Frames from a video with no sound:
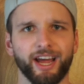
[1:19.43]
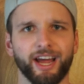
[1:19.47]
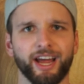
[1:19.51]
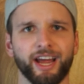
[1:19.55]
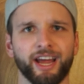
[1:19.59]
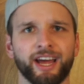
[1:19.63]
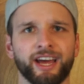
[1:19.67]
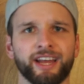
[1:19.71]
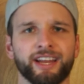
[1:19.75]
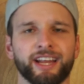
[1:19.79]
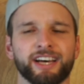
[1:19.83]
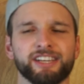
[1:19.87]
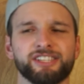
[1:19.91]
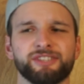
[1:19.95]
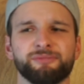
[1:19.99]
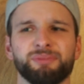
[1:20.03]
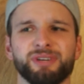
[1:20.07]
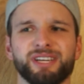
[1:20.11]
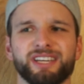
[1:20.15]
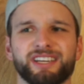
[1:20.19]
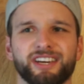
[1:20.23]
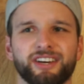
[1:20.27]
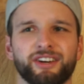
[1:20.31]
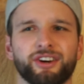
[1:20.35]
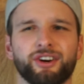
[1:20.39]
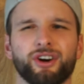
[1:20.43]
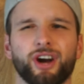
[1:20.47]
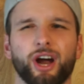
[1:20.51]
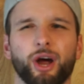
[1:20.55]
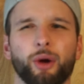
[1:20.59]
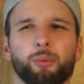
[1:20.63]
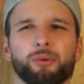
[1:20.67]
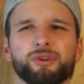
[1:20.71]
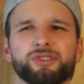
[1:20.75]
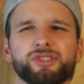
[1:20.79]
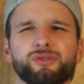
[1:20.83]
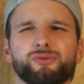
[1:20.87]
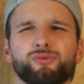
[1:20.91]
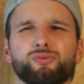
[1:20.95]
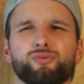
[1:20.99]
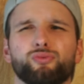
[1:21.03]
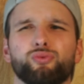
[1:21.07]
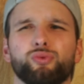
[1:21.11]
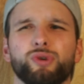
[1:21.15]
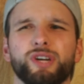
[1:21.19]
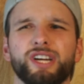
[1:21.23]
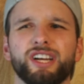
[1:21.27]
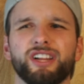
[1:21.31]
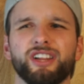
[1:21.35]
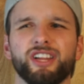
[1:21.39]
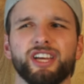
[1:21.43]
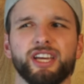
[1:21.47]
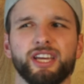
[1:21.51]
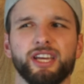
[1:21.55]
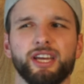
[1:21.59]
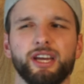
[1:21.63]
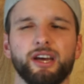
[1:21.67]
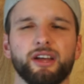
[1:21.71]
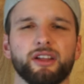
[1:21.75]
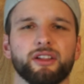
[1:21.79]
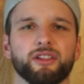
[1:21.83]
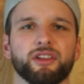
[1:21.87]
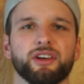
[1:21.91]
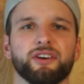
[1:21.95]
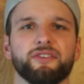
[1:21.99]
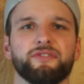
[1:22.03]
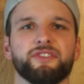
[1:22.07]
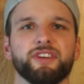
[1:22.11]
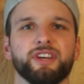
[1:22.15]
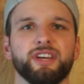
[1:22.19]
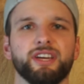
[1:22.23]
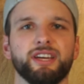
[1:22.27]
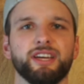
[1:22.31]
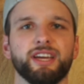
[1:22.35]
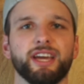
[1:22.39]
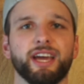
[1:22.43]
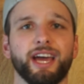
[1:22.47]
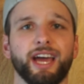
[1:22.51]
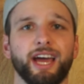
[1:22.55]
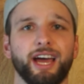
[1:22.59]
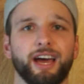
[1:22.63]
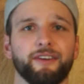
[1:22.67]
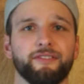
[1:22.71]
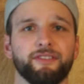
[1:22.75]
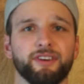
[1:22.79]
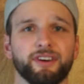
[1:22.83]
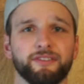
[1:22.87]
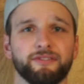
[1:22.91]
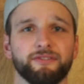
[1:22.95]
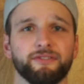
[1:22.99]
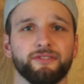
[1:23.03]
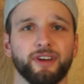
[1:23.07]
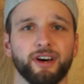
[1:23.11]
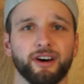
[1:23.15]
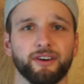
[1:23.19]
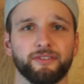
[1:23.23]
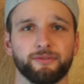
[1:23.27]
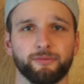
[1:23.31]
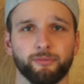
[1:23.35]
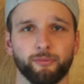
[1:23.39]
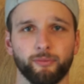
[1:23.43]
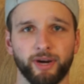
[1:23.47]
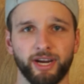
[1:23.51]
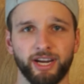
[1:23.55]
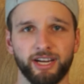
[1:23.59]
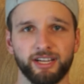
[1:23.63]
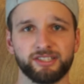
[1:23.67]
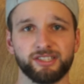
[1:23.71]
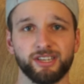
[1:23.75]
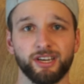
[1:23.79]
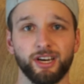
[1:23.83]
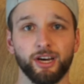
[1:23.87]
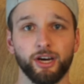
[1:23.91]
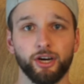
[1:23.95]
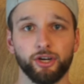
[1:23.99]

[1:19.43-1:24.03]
And as a beginner, I wasn't really lifting heavy enough weights